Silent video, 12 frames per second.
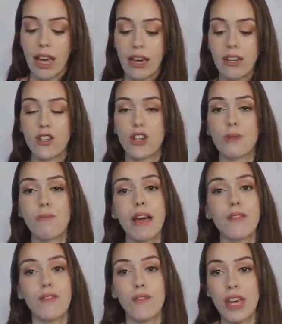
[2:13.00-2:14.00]
And just
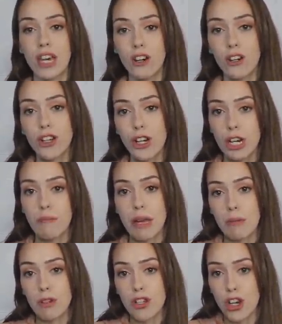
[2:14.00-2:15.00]
by feel, you're gonna
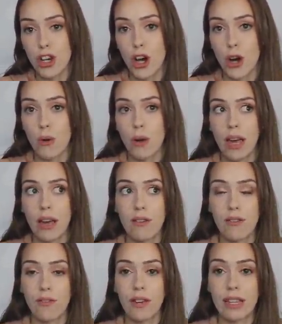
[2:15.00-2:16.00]
be able to know
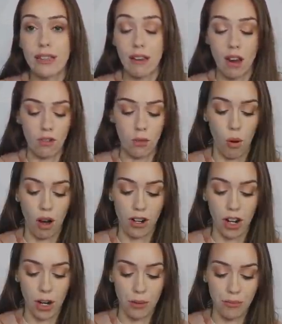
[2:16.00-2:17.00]
if it's enough
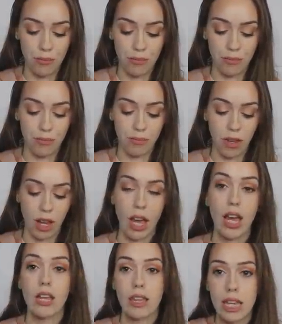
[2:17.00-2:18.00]
water
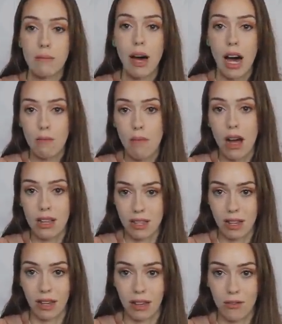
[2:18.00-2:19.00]
think about how
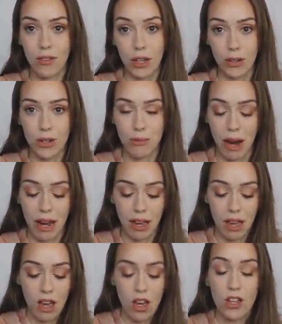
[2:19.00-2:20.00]
masa feels,
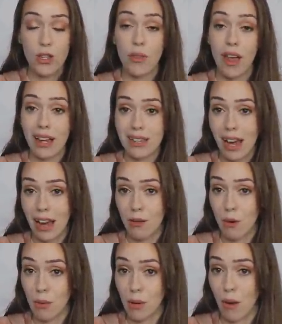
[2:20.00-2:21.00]
right? So that's kind
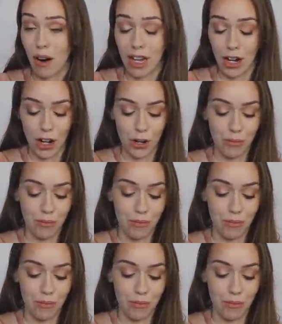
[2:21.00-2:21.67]
of what we want here.